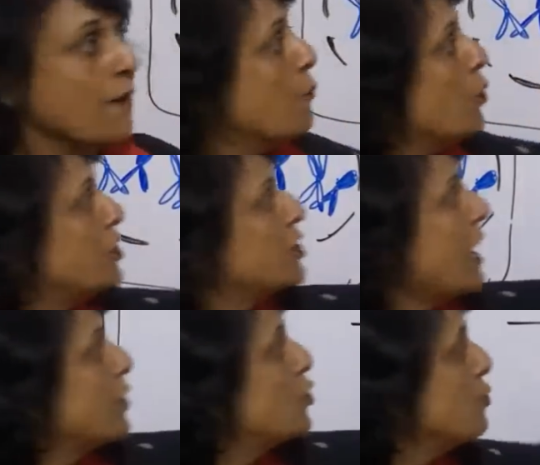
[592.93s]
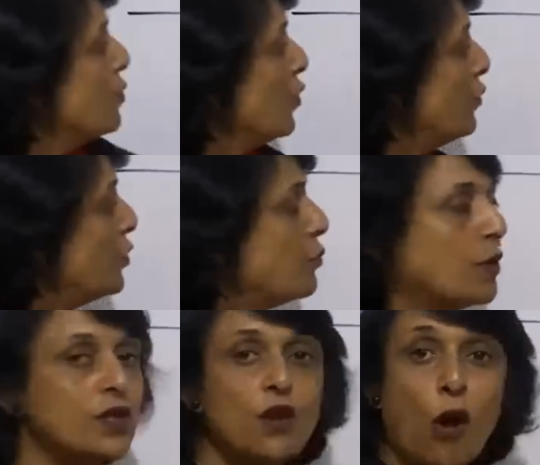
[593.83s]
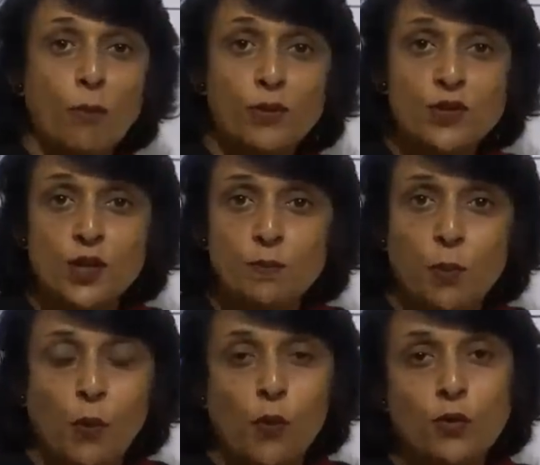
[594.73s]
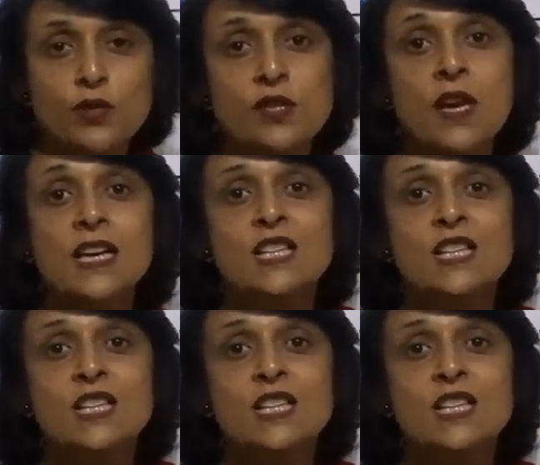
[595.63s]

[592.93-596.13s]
would start to move towards opposite poles.